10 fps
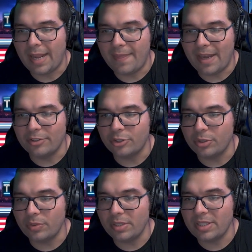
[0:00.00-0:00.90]
and then as
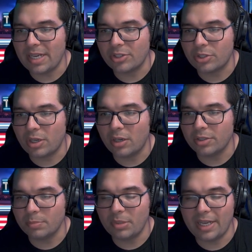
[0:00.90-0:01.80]
soon as they
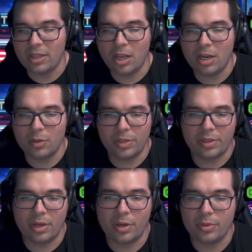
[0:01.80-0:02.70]
start to play along
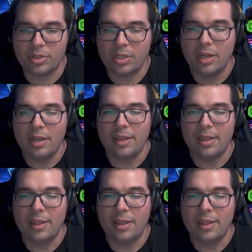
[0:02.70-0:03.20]
with those,